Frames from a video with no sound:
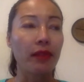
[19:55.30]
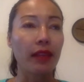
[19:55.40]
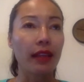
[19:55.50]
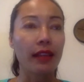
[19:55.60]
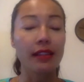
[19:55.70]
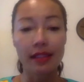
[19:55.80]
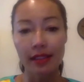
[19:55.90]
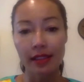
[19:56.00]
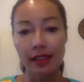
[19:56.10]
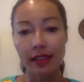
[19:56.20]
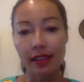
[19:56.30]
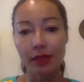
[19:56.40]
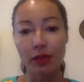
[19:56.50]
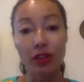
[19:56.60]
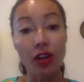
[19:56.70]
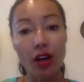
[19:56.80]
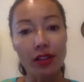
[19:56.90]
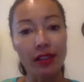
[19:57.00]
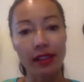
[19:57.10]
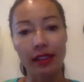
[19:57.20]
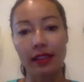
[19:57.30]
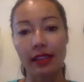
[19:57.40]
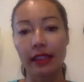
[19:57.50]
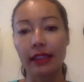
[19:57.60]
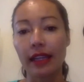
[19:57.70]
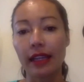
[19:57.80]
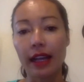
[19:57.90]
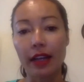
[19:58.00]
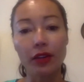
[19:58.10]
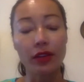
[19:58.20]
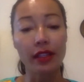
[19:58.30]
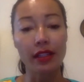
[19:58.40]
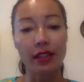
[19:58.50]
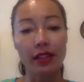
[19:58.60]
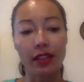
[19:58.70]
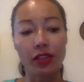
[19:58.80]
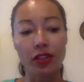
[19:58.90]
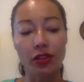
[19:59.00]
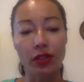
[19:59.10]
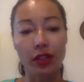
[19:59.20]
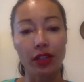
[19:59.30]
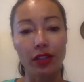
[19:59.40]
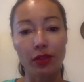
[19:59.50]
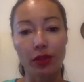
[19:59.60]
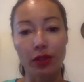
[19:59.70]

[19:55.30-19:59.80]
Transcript: consistency with calls and things like that, I don't think it's an issue at all to work